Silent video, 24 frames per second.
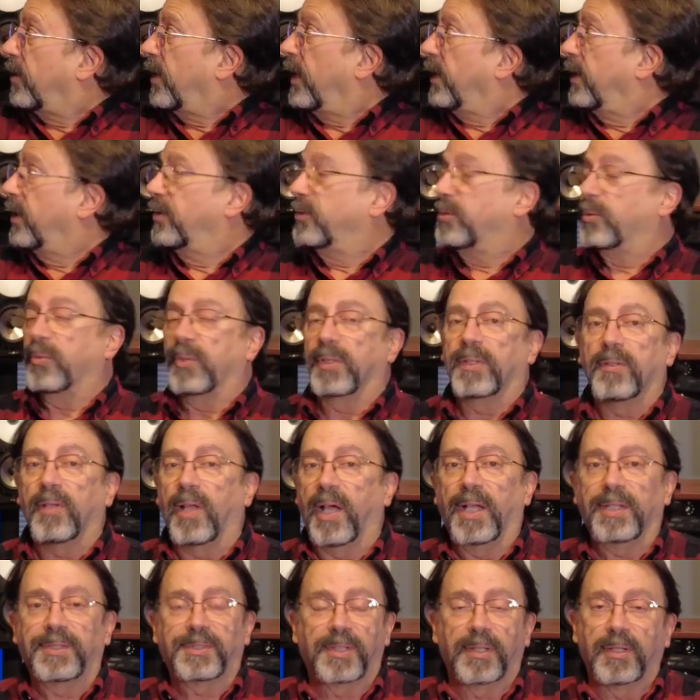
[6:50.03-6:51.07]
and doing
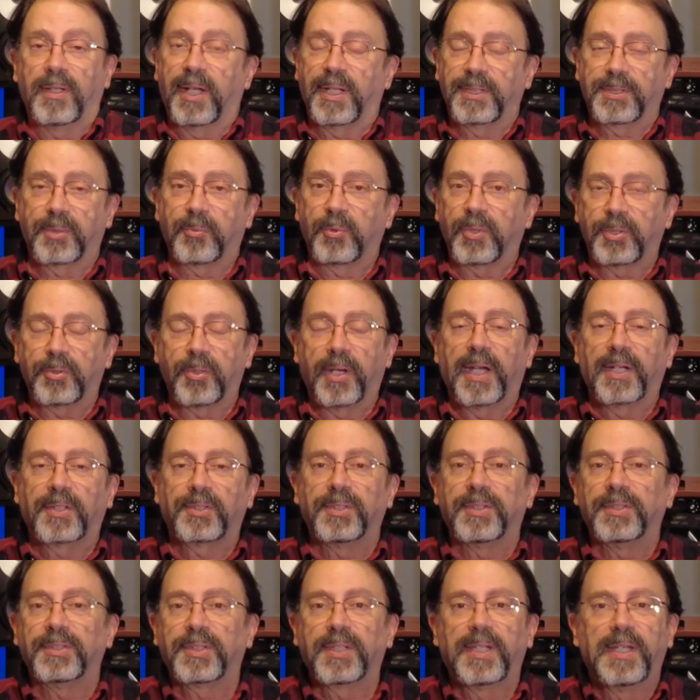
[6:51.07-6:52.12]
lots and lots of
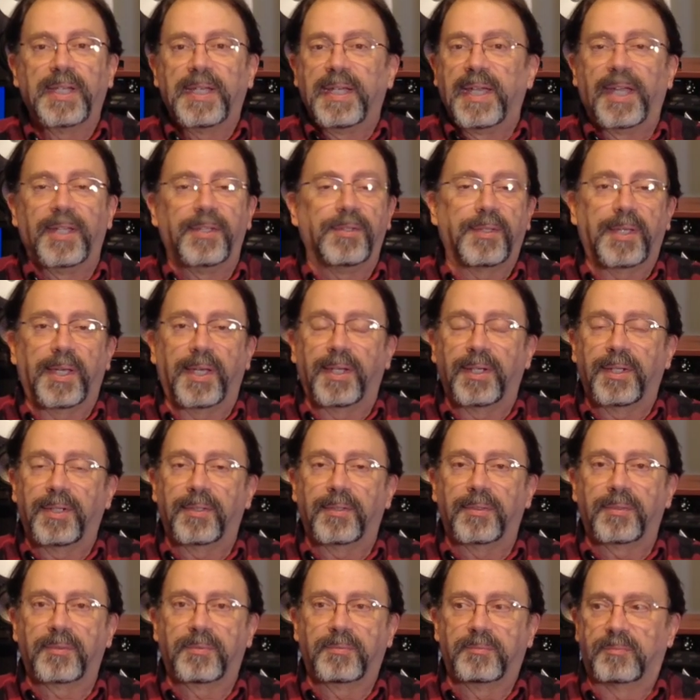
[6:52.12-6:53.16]
retractions, and you can't
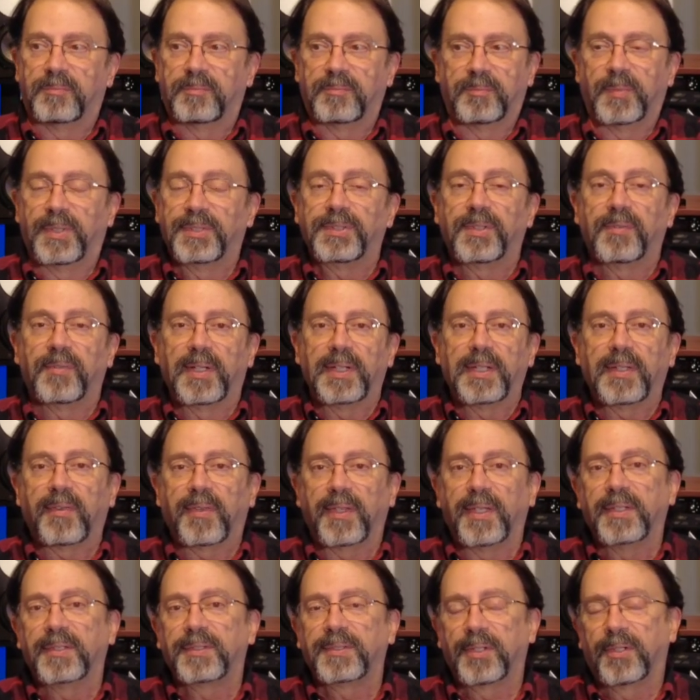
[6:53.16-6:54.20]
hear much of
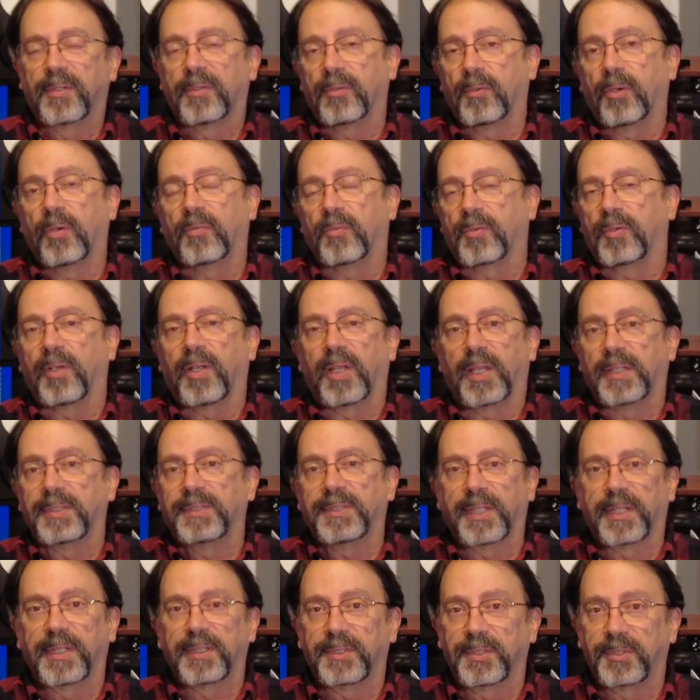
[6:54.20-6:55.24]
anything. So overall, I'd
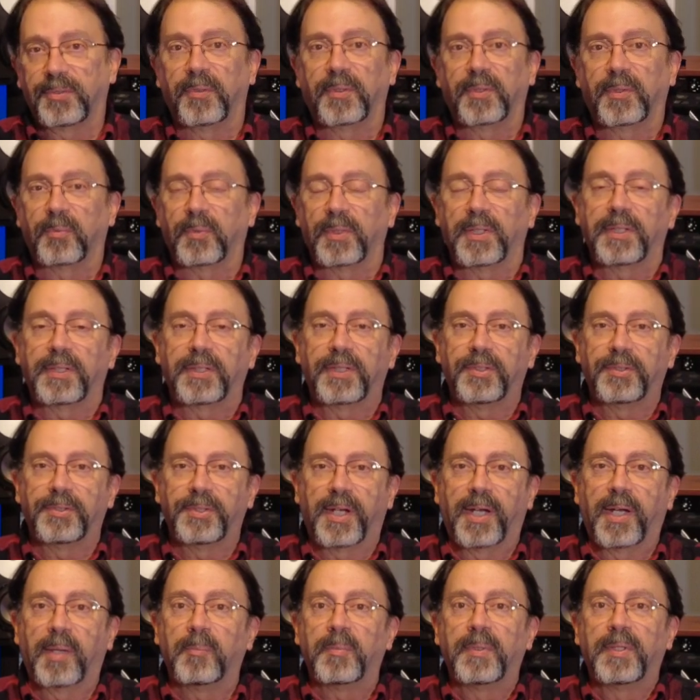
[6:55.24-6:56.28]
say it's doing a really good
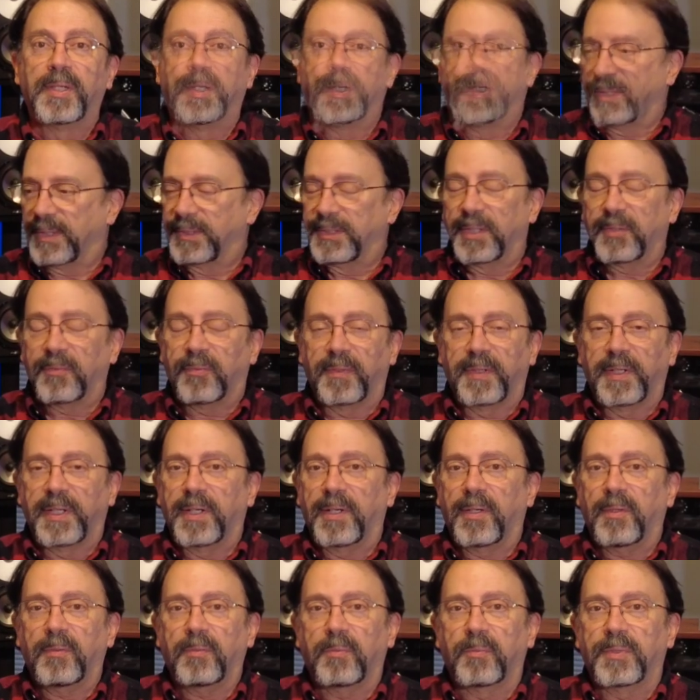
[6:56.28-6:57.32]
job. That's it for
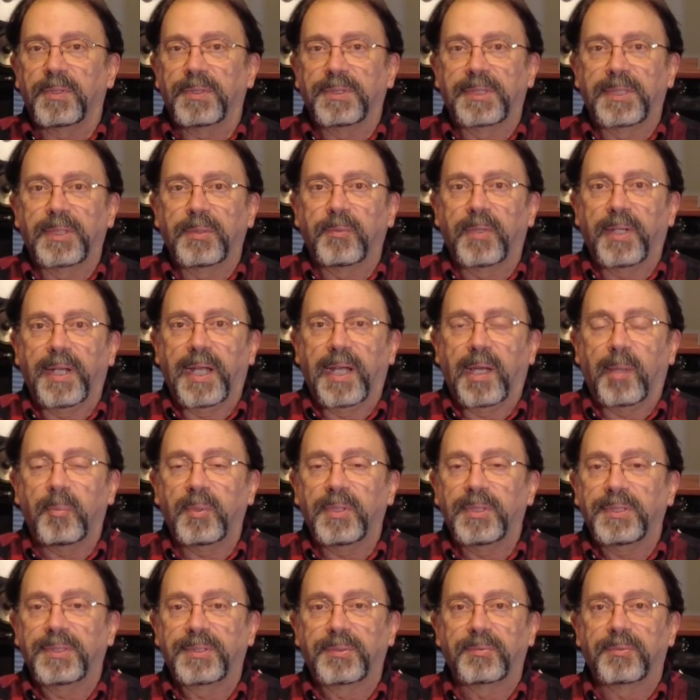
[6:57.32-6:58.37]
now. We'll see what
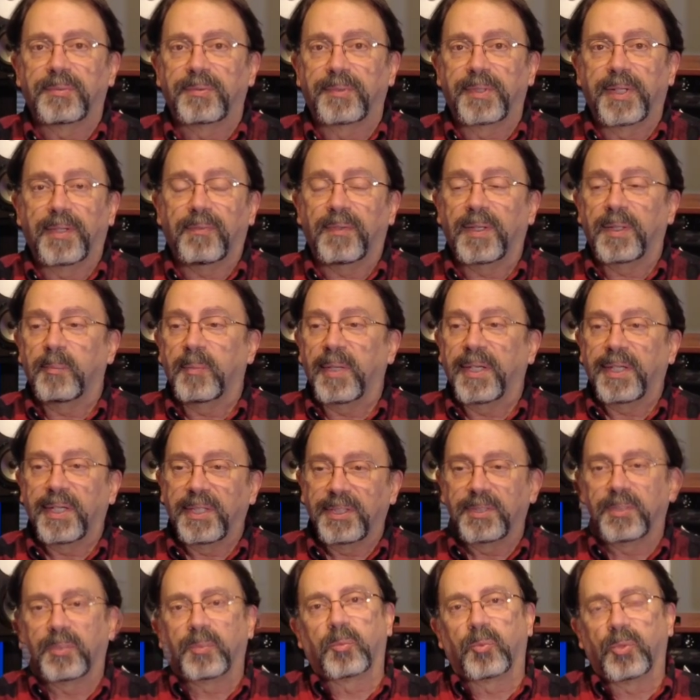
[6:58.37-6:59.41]
happens. We're definitely
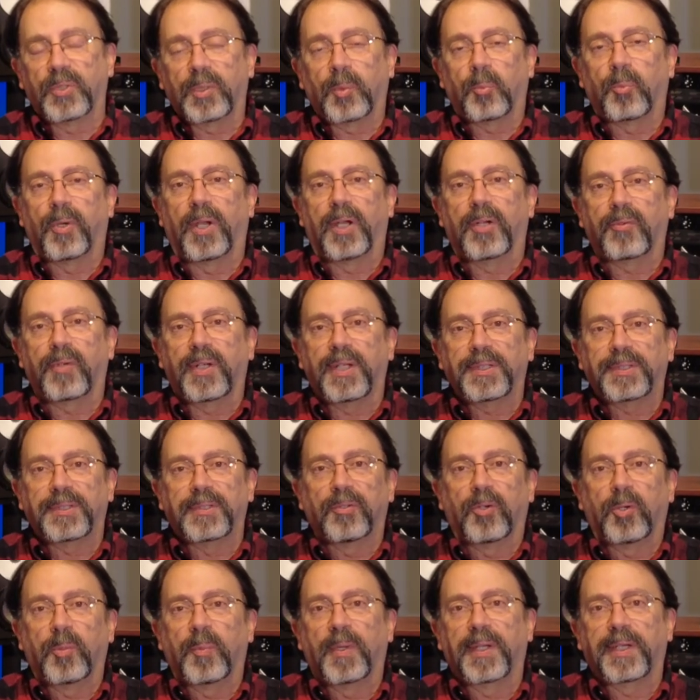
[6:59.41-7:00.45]
making some real progress, and
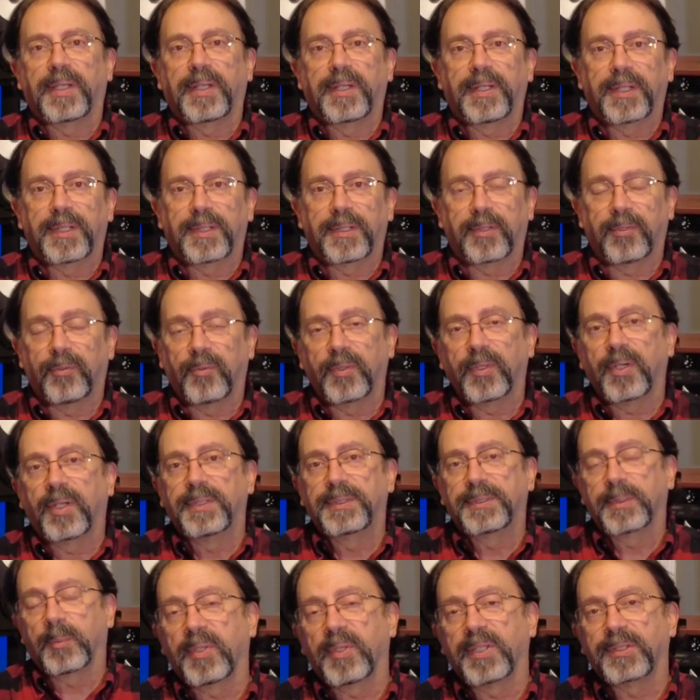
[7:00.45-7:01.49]
hope I can get going
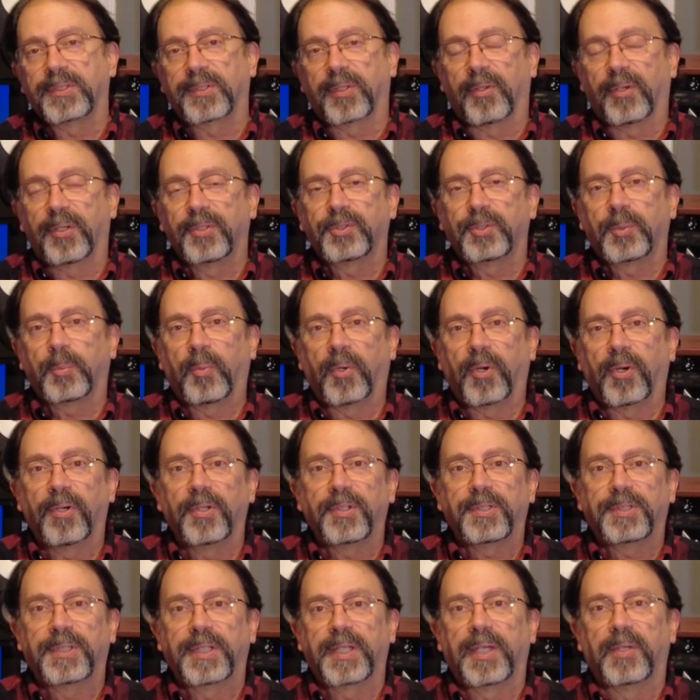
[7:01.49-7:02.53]
on these larger
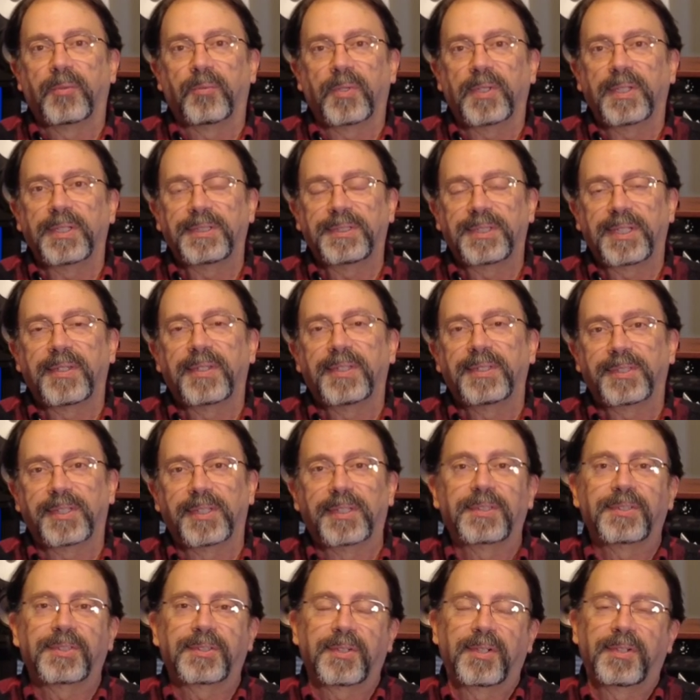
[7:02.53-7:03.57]
parts and really see this
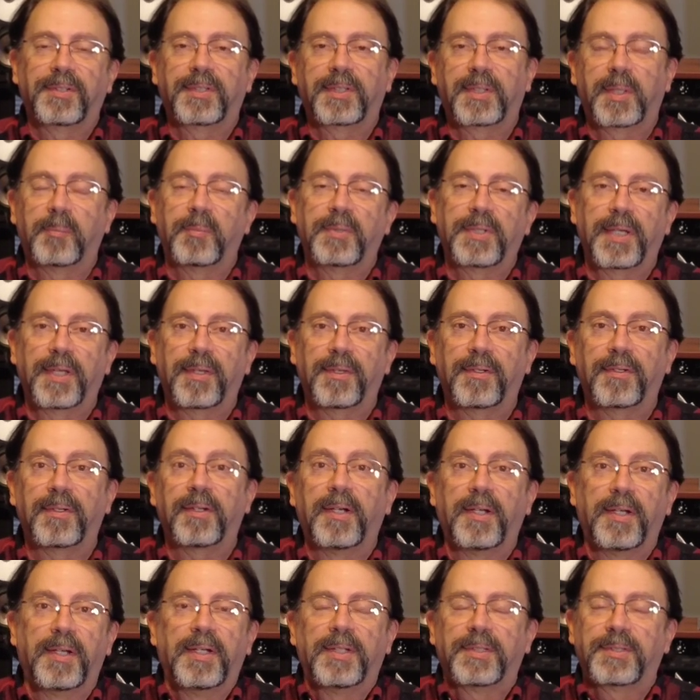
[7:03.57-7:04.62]
thing start to come together.
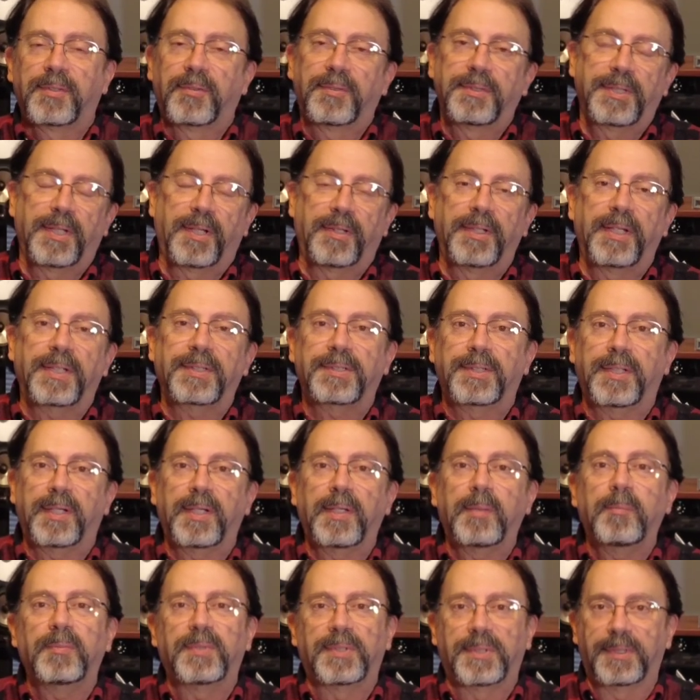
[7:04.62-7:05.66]
So until next
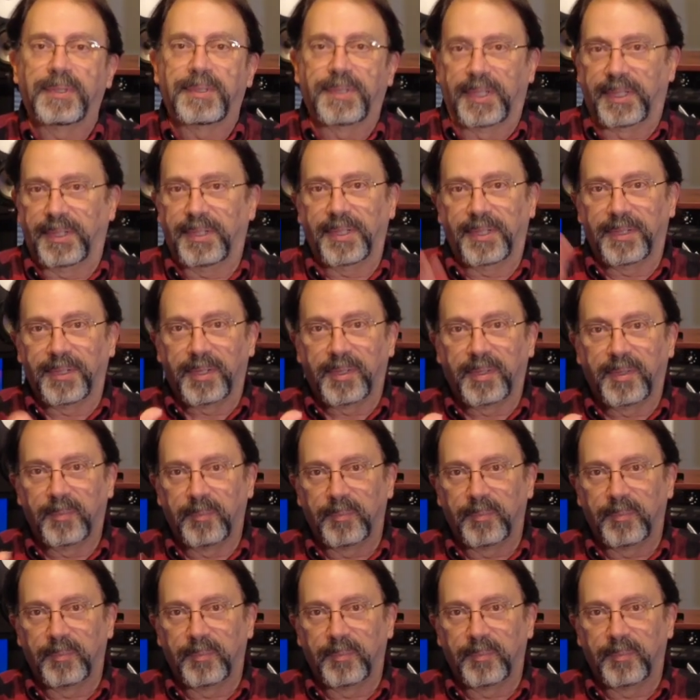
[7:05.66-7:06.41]
time, take care.